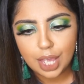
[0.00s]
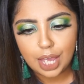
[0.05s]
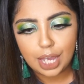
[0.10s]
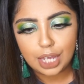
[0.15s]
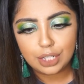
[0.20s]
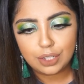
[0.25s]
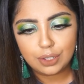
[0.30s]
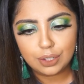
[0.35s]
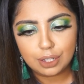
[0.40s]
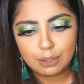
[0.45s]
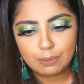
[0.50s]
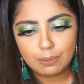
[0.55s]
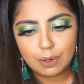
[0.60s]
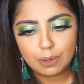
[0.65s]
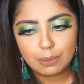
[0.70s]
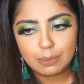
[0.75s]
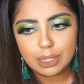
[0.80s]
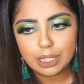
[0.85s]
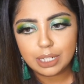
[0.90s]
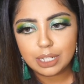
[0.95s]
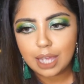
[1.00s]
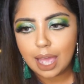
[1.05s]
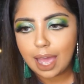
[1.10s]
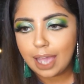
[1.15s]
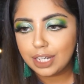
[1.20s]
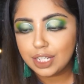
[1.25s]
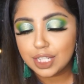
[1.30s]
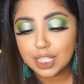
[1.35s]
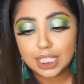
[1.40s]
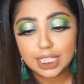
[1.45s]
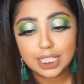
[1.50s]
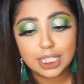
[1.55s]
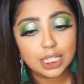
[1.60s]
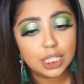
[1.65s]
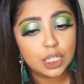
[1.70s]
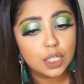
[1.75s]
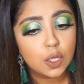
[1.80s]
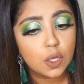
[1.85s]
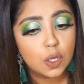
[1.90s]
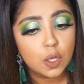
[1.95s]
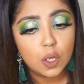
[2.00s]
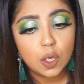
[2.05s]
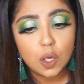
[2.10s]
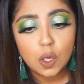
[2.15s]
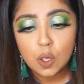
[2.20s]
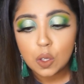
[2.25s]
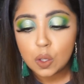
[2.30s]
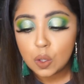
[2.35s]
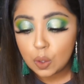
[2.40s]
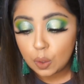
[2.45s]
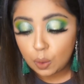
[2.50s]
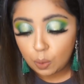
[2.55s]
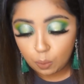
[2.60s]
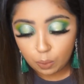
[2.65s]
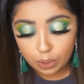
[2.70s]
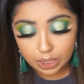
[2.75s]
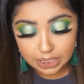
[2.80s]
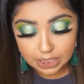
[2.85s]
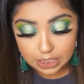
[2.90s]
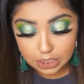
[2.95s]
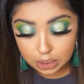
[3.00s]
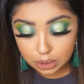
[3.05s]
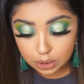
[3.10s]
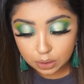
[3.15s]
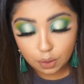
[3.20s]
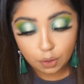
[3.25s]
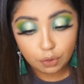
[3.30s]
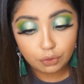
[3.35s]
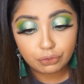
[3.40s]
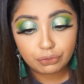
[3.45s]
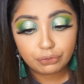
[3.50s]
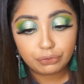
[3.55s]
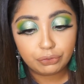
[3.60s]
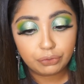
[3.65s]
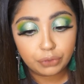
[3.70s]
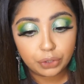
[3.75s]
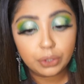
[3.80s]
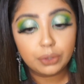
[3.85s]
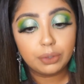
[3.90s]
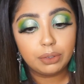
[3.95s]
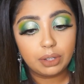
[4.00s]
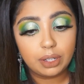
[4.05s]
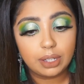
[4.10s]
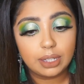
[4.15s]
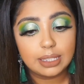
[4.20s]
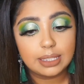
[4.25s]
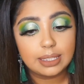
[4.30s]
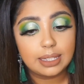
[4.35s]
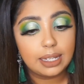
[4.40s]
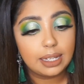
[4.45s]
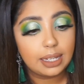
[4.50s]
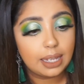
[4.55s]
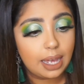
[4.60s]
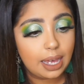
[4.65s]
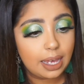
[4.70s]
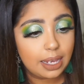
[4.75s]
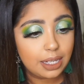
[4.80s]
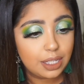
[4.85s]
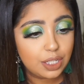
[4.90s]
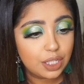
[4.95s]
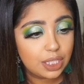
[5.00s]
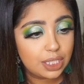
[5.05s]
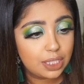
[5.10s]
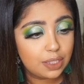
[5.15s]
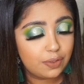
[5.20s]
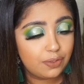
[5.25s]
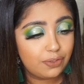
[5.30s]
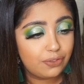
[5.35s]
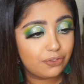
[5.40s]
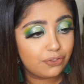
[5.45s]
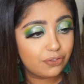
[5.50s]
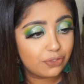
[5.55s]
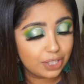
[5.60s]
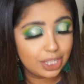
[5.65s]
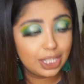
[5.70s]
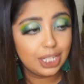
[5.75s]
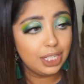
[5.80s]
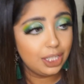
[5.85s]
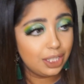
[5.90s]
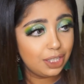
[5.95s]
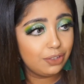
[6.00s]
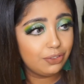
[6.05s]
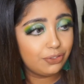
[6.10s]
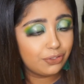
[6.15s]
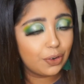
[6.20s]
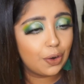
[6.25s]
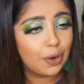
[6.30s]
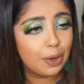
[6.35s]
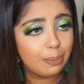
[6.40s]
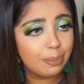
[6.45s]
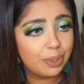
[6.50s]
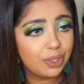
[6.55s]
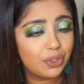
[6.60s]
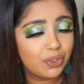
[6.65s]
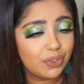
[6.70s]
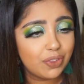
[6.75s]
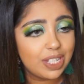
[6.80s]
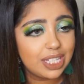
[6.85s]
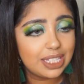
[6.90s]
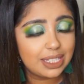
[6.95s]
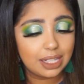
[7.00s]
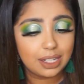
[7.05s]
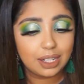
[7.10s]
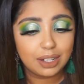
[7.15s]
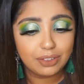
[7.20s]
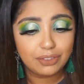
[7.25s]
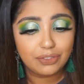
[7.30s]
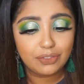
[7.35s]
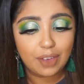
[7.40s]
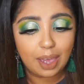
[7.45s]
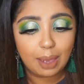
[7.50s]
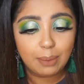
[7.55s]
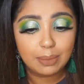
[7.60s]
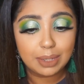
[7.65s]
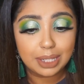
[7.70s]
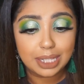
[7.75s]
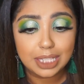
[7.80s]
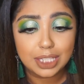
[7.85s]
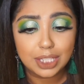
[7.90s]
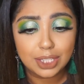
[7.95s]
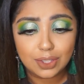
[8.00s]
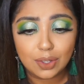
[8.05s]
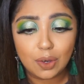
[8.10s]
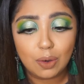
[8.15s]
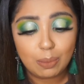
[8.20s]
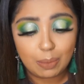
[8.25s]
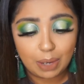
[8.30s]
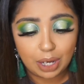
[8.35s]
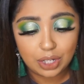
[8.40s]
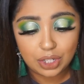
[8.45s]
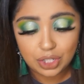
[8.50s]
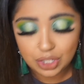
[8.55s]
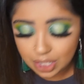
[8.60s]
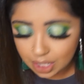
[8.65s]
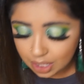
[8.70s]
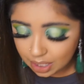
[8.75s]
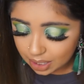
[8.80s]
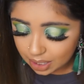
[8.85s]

I took a moment. I just was so furious. Like, I just feel for Mitrice and her family so much.